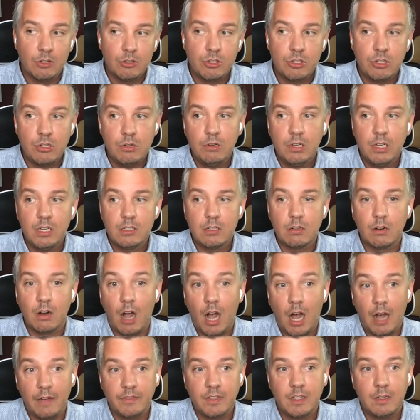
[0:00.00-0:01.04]
students are
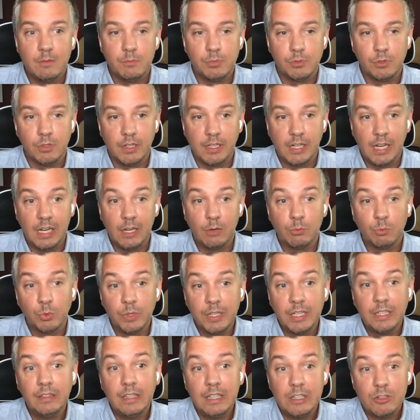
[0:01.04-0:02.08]
often bringing
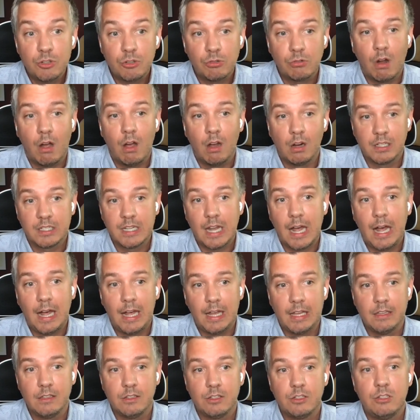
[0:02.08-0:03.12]
really strong
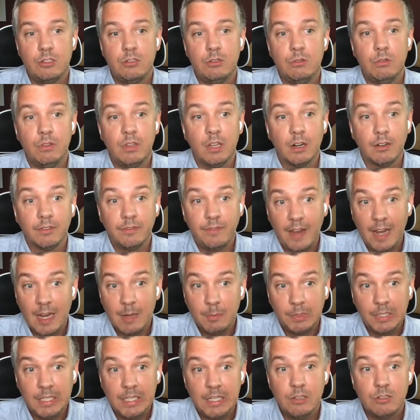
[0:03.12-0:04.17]
ties to their
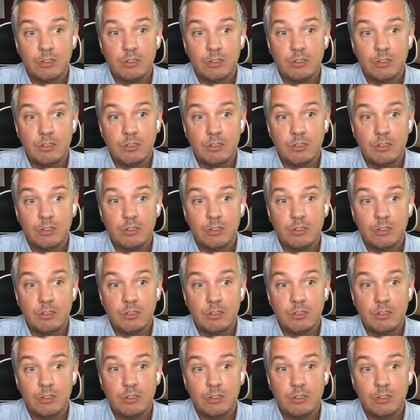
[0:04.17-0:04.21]
family,